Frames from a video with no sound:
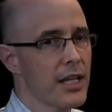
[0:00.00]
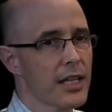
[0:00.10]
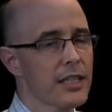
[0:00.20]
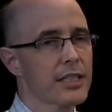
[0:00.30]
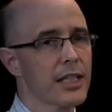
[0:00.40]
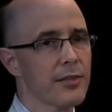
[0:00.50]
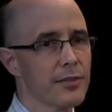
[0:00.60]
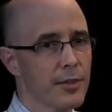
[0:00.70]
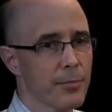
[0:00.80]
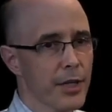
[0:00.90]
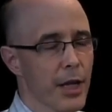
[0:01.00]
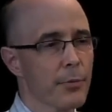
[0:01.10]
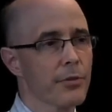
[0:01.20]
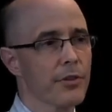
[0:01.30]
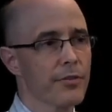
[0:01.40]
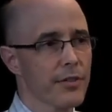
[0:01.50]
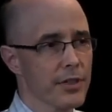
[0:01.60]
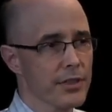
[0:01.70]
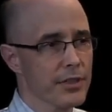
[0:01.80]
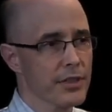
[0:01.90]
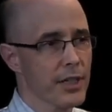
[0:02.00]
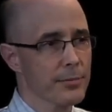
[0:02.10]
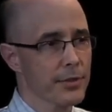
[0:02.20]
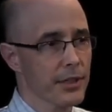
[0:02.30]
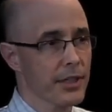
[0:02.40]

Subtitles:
that seems to be able to function separately,